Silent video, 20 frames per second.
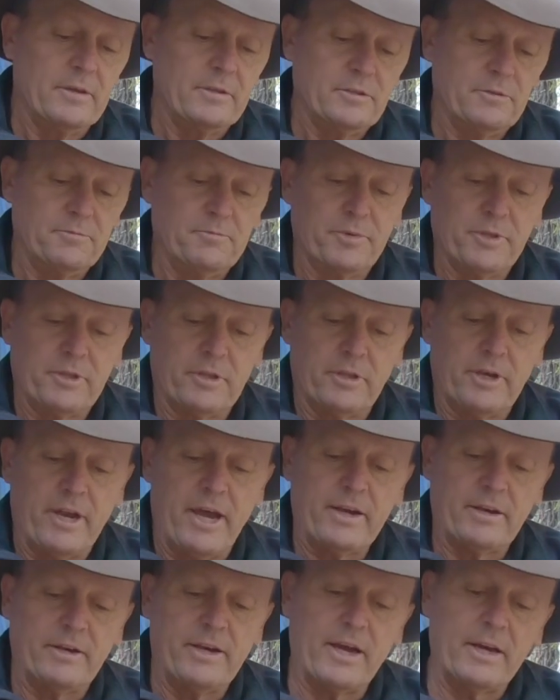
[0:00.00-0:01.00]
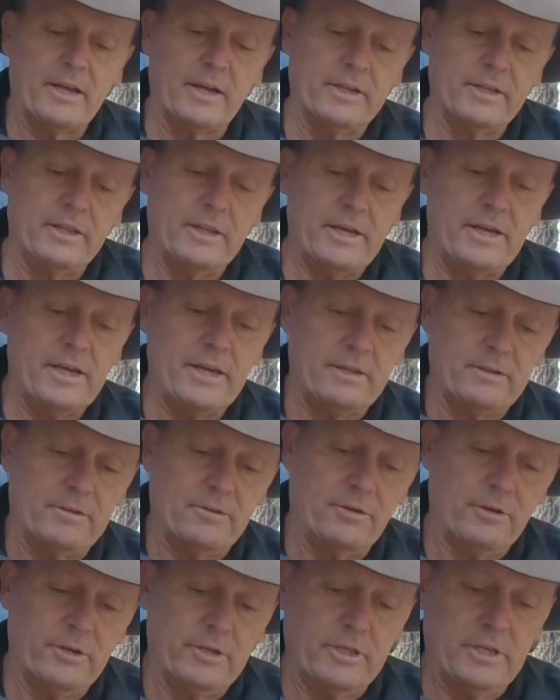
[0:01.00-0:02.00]
Just put the knuckle in there,
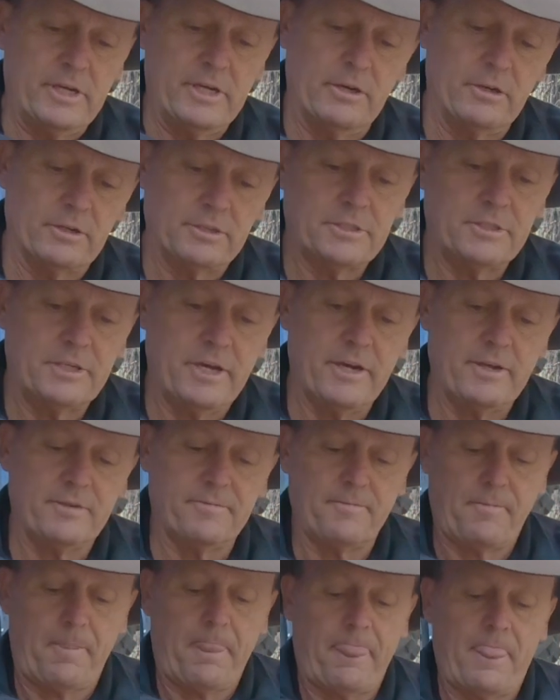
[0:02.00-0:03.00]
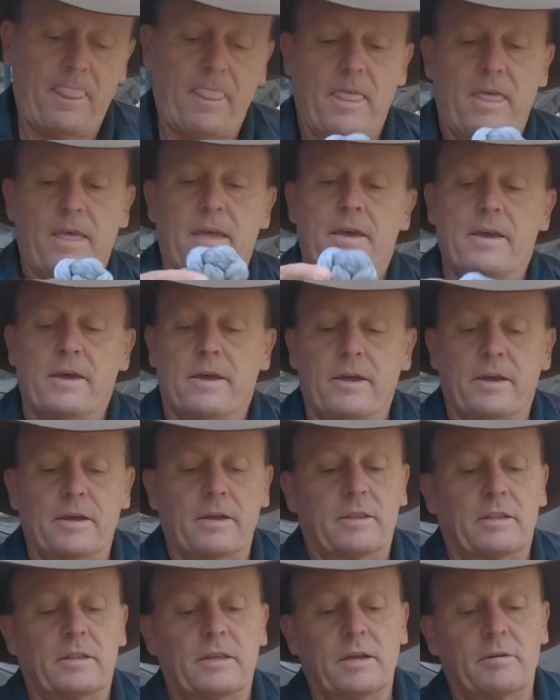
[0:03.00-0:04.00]
not in there like so,
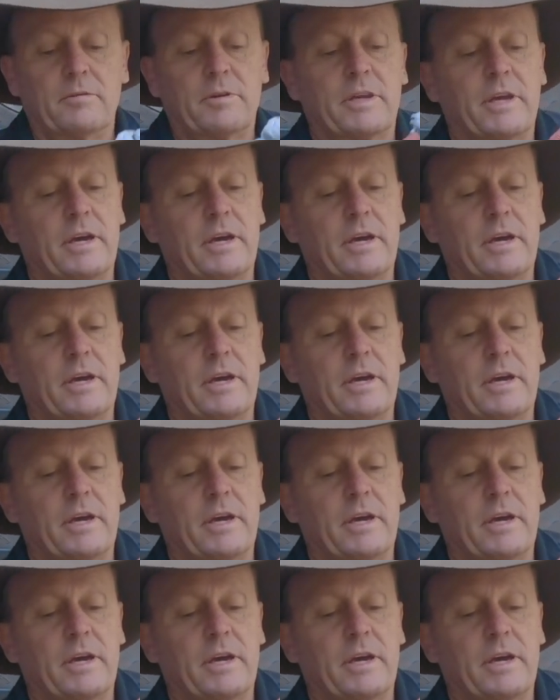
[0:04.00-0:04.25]
and there we